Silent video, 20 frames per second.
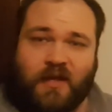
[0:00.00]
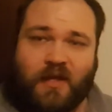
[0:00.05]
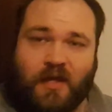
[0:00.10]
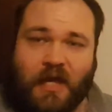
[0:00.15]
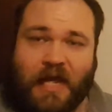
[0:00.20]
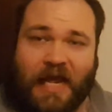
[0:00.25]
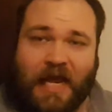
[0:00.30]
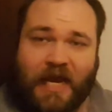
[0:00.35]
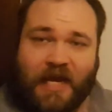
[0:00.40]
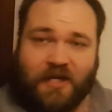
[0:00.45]

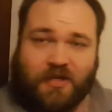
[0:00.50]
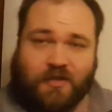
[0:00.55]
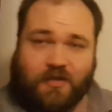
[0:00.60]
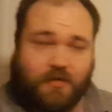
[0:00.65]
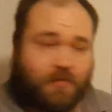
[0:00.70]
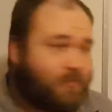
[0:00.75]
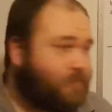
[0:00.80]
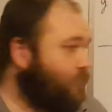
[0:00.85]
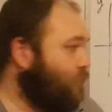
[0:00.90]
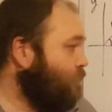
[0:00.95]
And
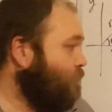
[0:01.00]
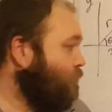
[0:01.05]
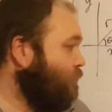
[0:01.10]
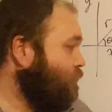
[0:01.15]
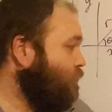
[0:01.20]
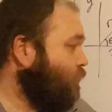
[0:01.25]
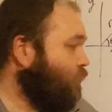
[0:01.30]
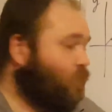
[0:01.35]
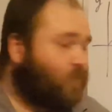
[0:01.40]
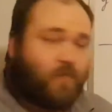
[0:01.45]

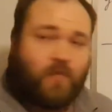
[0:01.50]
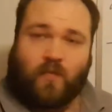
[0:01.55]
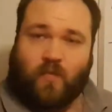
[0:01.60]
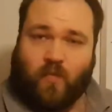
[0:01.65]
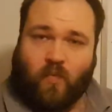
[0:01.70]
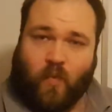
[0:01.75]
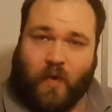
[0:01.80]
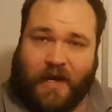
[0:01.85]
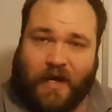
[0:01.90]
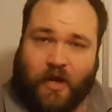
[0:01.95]

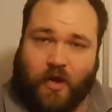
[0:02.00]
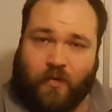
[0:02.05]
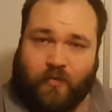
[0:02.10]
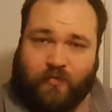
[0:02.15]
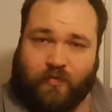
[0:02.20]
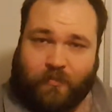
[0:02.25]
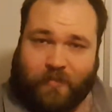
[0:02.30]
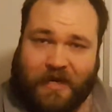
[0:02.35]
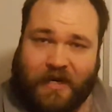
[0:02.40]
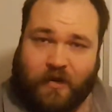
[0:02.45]
we know
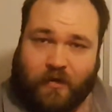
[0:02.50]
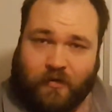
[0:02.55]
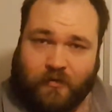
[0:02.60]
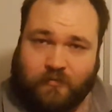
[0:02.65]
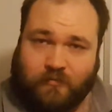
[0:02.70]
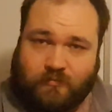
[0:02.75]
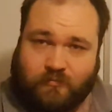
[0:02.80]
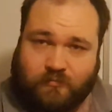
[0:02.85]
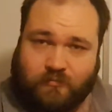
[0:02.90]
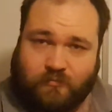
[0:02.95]
from
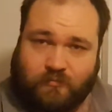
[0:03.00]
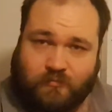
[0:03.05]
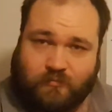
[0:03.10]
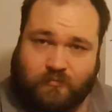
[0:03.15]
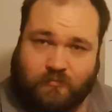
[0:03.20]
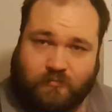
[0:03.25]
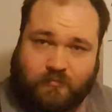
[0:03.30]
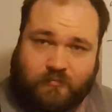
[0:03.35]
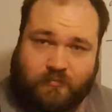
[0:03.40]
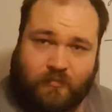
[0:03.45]
here
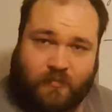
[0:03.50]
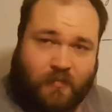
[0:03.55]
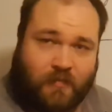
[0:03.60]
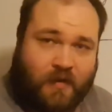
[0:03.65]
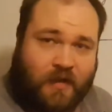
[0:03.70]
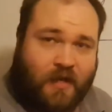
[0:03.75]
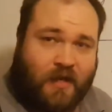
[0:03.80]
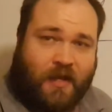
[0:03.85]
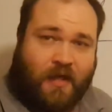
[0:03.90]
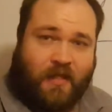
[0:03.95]

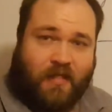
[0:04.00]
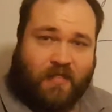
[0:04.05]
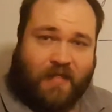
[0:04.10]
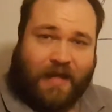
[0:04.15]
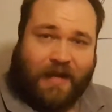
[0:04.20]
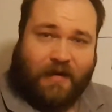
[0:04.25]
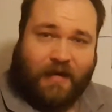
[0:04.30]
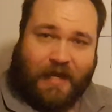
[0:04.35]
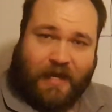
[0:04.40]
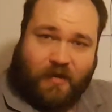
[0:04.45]

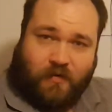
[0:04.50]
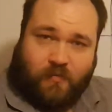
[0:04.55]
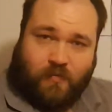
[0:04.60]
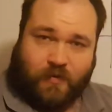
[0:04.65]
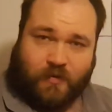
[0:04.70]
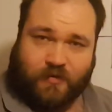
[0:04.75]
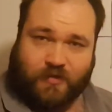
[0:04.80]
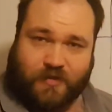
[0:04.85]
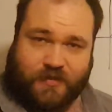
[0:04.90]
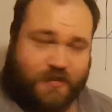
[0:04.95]
that now
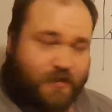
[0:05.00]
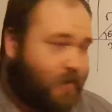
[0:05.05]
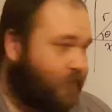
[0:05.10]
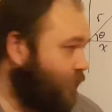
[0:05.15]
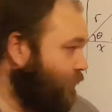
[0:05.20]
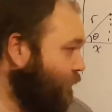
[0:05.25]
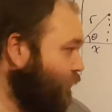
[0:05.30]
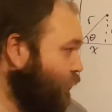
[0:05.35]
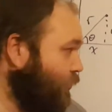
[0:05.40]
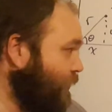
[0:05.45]
we're just
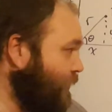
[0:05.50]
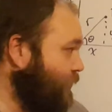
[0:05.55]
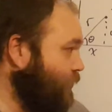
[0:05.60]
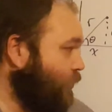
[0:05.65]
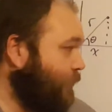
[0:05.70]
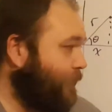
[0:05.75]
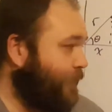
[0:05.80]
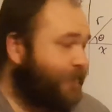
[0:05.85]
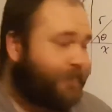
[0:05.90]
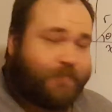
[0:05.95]
solving for a
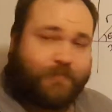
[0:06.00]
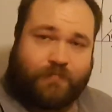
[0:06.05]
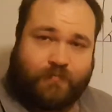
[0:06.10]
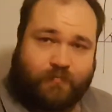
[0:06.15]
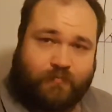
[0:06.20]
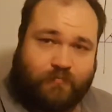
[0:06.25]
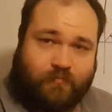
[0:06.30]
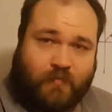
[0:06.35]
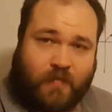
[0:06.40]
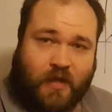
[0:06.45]
determinant.
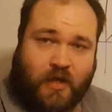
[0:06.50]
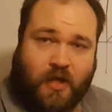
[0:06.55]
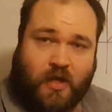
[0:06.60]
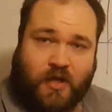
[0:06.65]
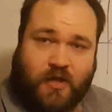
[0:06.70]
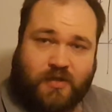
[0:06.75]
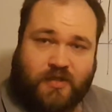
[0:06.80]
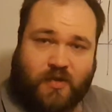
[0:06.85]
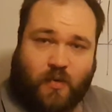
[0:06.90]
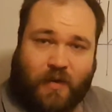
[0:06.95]

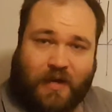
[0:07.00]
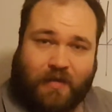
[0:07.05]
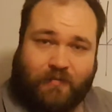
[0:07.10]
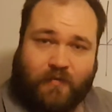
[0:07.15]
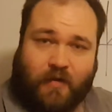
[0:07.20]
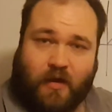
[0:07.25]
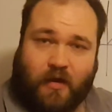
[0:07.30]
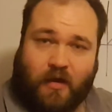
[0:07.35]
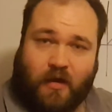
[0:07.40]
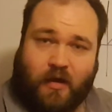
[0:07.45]
So we
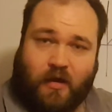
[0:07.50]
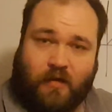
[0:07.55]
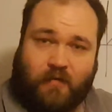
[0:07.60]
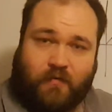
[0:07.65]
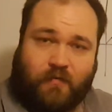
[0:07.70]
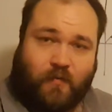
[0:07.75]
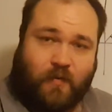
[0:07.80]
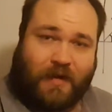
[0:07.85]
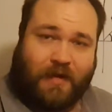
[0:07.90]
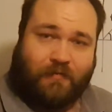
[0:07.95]

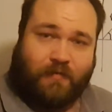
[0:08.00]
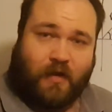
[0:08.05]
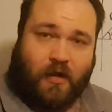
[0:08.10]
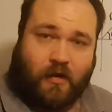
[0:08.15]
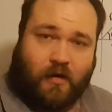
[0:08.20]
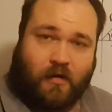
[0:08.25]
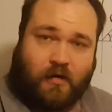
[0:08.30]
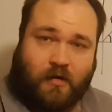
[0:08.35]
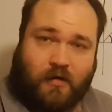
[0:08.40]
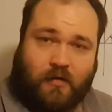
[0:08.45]
have
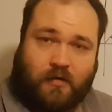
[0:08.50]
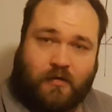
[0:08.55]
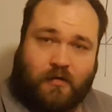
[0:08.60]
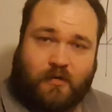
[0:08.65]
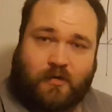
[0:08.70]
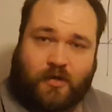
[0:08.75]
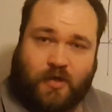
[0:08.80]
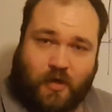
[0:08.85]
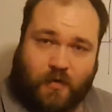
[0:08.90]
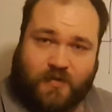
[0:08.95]
r
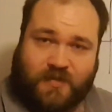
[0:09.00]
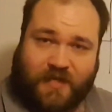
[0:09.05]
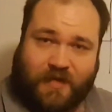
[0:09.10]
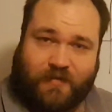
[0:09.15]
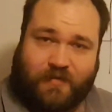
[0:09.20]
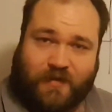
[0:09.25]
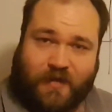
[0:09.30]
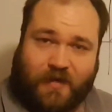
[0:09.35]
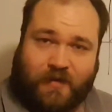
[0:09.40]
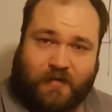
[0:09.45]

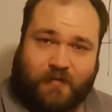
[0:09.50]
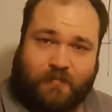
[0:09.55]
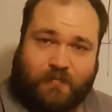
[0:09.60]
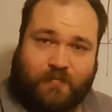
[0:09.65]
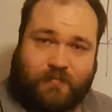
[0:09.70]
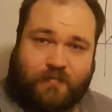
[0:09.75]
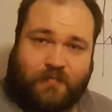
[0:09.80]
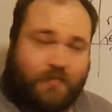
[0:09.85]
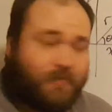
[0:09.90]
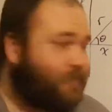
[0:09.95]
cosine theta
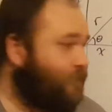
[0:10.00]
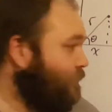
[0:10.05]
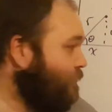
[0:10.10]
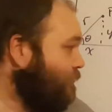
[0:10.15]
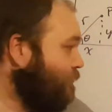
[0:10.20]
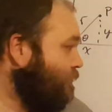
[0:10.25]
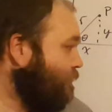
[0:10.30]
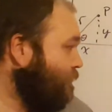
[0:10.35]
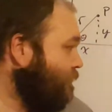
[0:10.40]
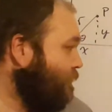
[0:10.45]

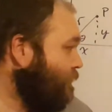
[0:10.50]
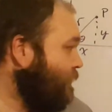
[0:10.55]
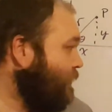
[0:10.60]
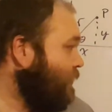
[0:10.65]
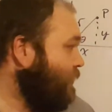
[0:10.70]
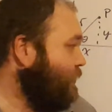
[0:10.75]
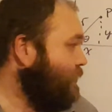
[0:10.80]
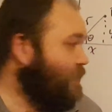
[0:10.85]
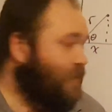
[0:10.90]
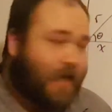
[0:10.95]

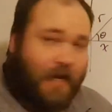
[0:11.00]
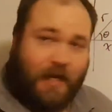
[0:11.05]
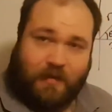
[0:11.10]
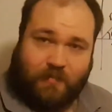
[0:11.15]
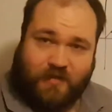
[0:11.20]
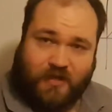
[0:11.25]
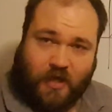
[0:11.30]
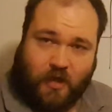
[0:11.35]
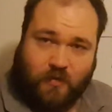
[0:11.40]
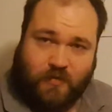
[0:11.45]

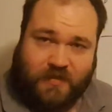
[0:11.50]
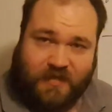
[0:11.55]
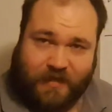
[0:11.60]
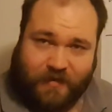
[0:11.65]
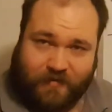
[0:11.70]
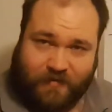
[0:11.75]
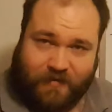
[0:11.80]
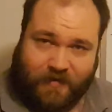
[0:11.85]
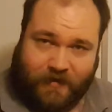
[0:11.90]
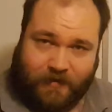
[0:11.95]
times
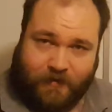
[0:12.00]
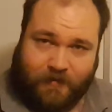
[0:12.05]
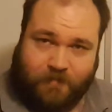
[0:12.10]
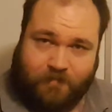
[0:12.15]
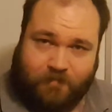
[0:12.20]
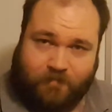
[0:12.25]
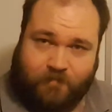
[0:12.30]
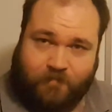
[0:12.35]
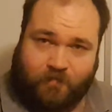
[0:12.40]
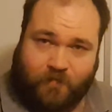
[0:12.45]
cosine theta,
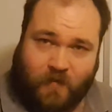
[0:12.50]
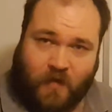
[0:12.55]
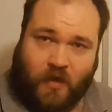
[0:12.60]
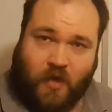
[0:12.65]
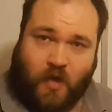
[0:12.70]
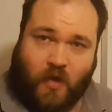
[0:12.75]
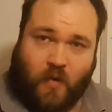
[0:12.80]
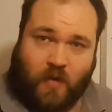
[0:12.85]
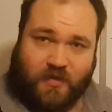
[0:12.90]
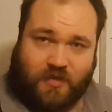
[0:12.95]

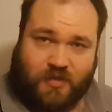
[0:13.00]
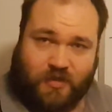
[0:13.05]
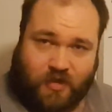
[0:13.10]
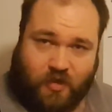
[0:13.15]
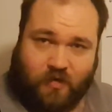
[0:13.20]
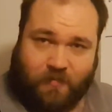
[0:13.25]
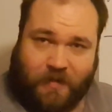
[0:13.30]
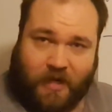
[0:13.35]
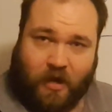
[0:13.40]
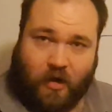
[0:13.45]
which is
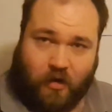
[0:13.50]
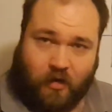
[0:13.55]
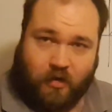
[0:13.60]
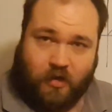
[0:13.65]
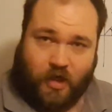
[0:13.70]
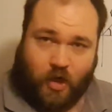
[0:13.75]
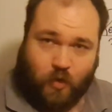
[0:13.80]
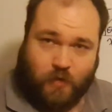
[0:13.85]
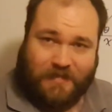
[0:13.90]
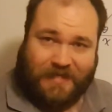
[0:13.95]
going to be r
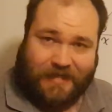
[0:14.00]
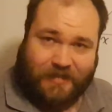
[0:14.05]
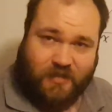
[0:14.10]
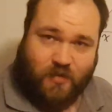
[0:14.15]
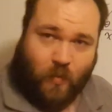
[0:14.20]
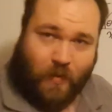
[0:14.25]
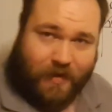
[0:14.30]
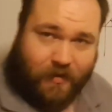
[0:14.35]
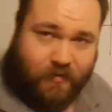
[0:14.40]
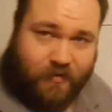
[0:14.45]
cosine
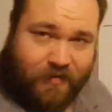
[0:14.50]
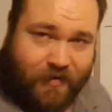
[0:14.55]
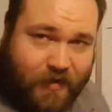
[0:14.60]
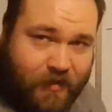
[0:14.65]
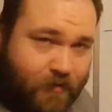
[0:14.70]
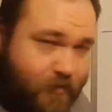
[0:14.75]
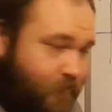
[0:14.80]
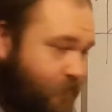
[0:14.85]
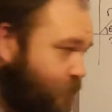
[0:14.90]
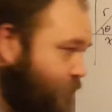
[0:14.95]
squared
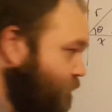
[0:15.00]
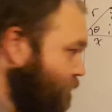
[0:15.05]
theta.